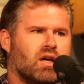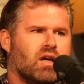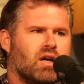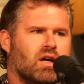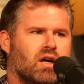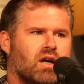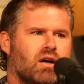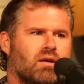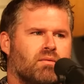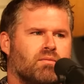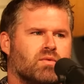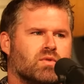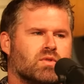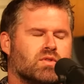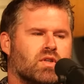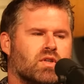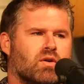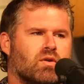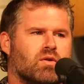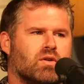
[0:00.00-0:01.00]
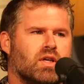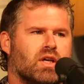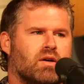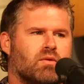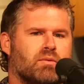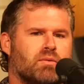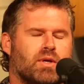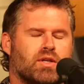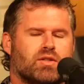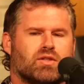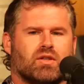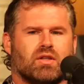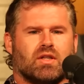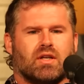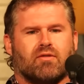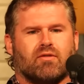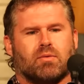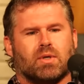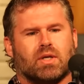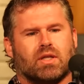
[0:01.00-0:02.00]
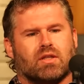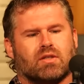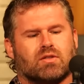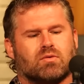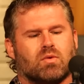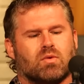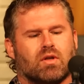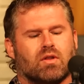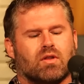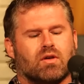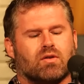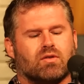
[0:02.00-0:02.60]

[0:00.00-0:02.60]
We make sure that everybody gets one of those.